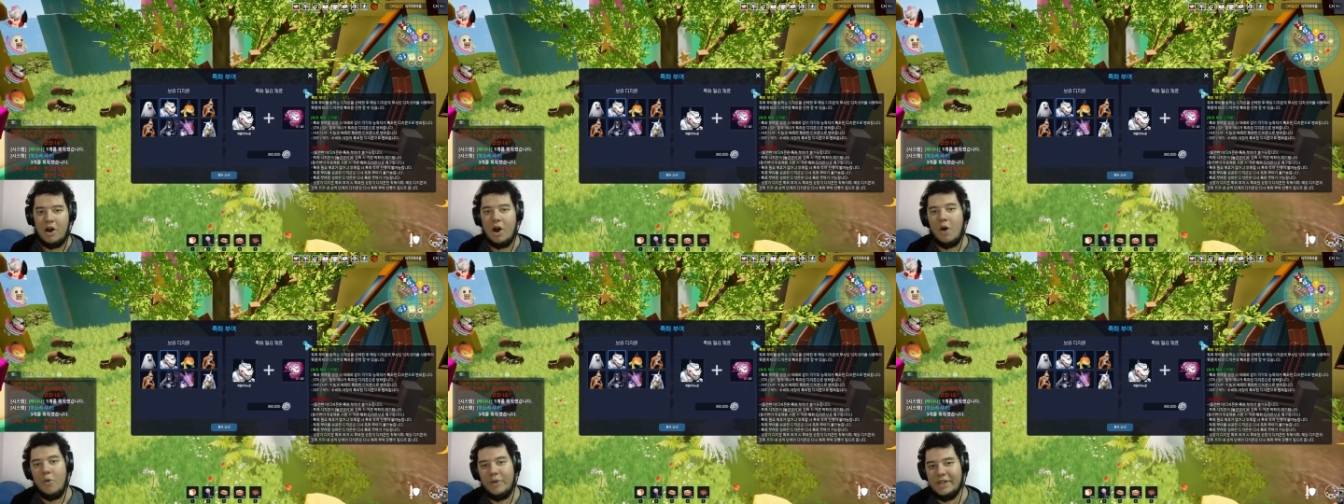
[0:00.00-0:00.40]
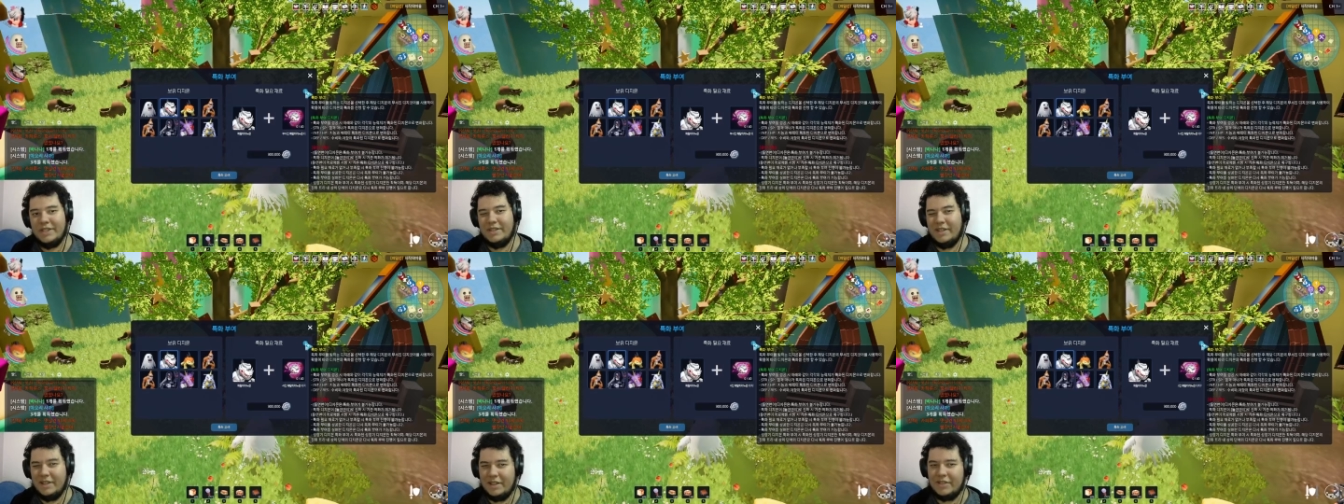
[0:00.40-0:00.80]
how
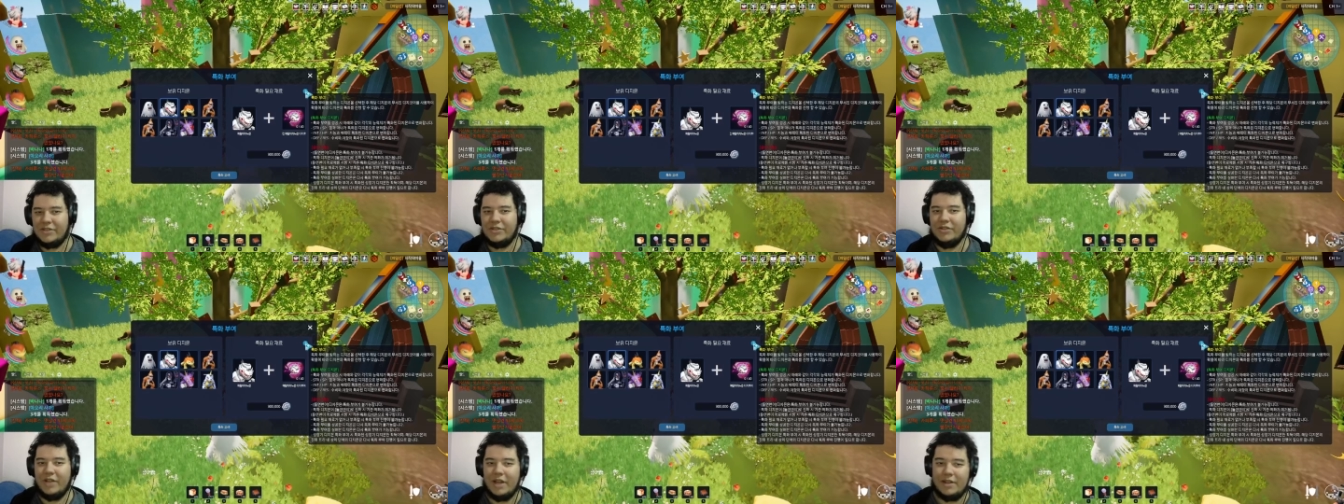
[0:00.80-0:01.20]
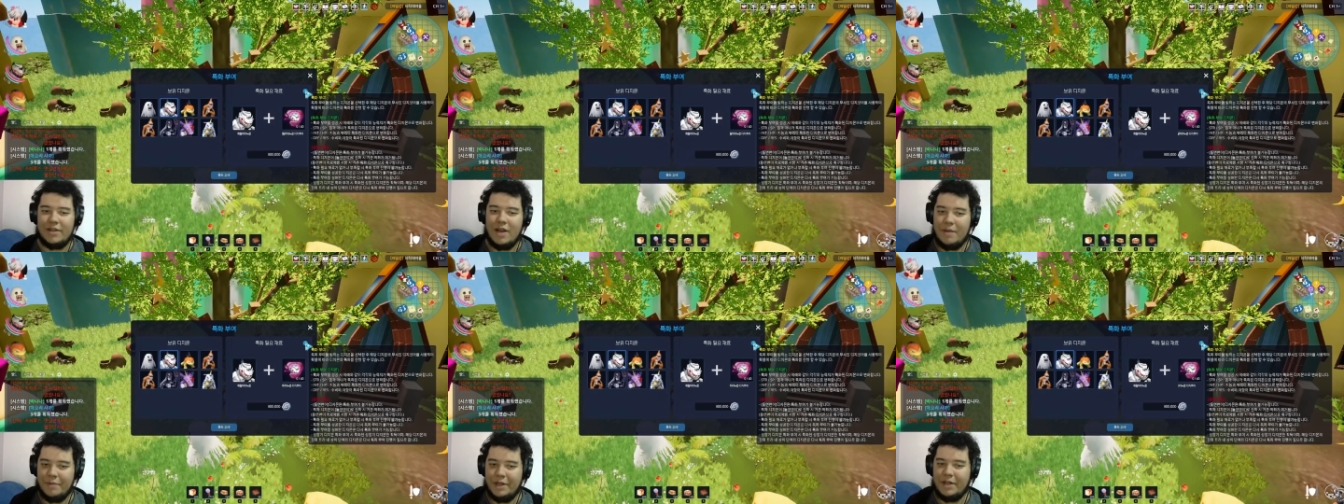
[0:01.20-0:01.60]
easy it is to get
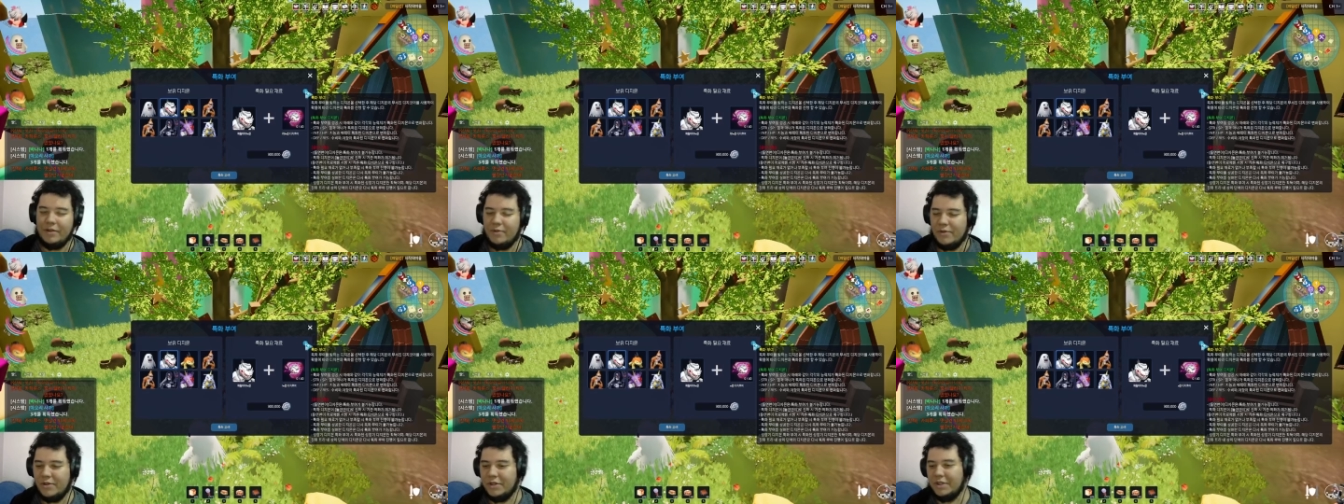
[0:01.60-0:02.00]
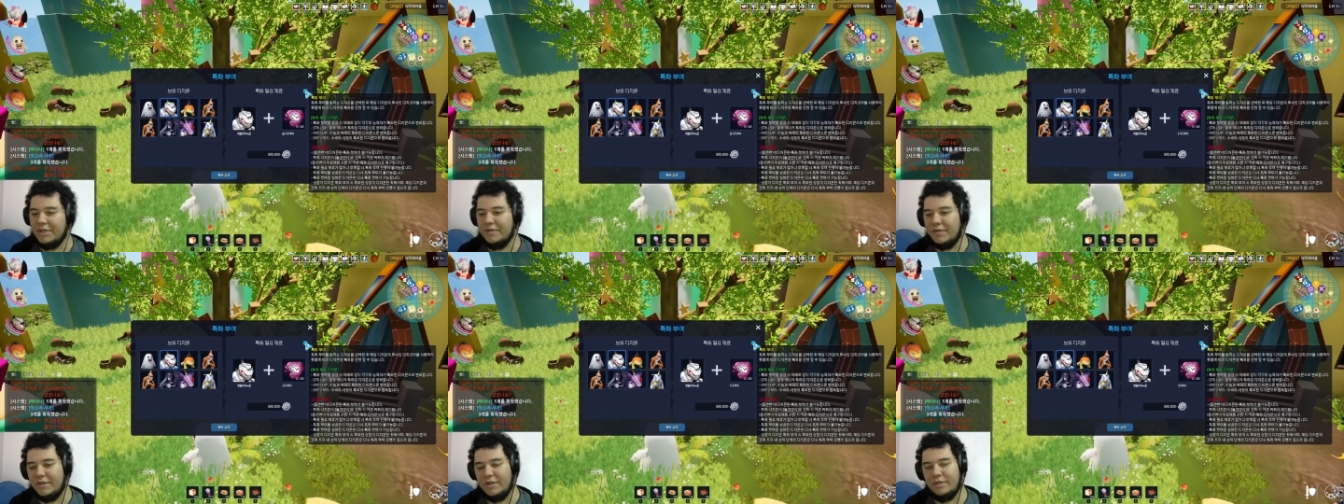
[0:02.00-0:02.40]
that many
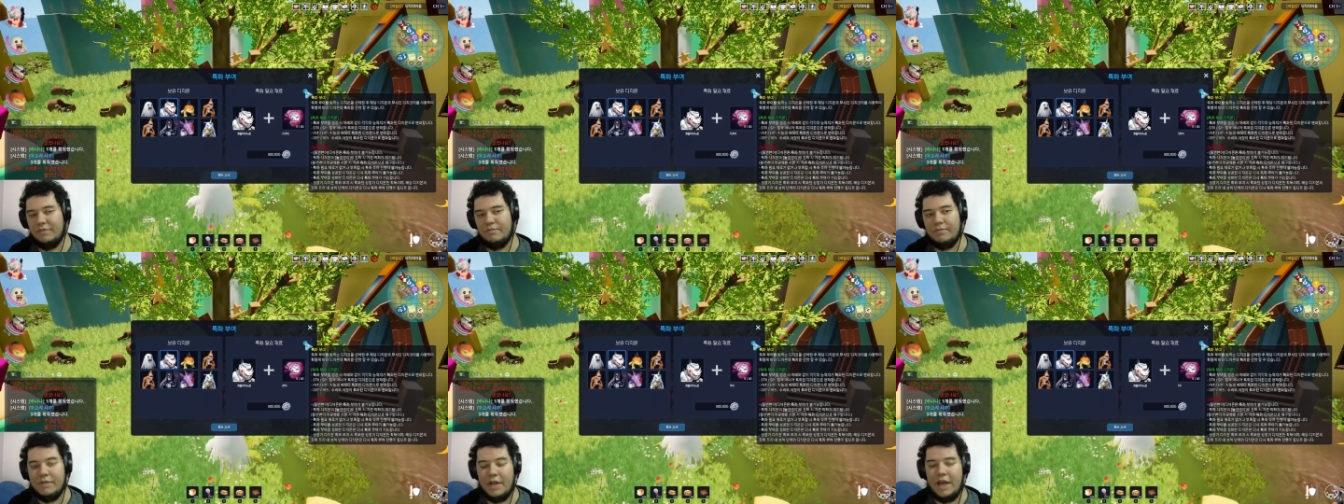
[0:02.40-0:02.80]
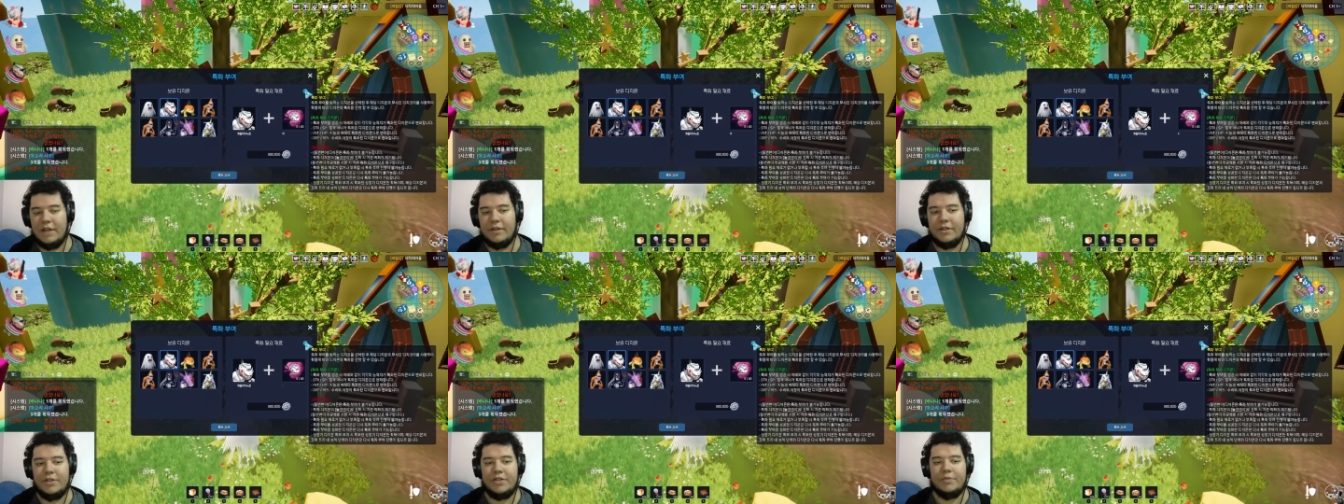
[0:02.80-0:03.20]
cores for
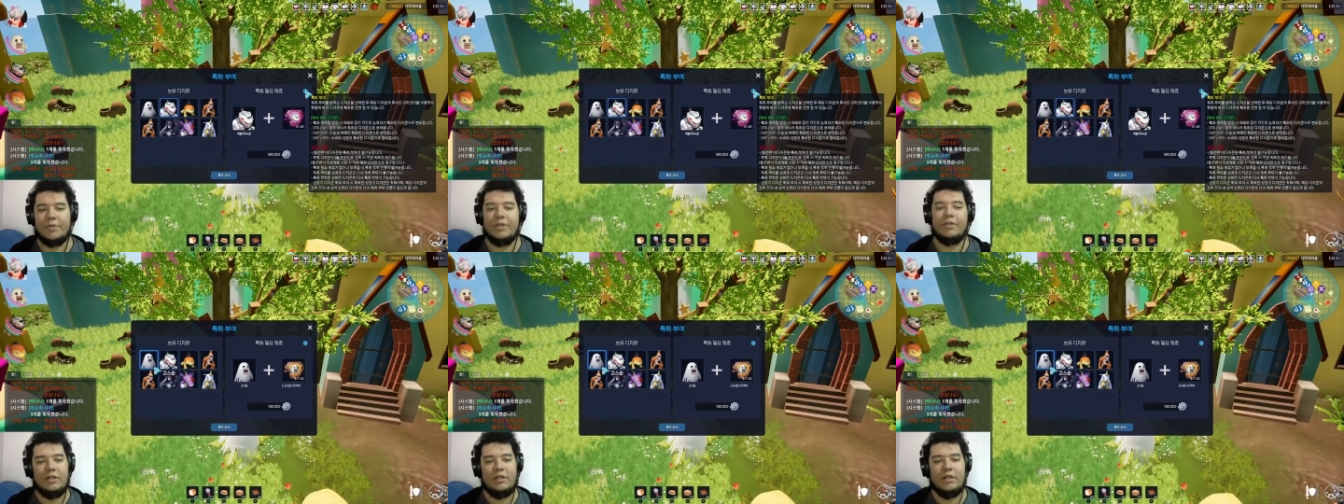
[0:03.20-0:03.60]
that Digimon.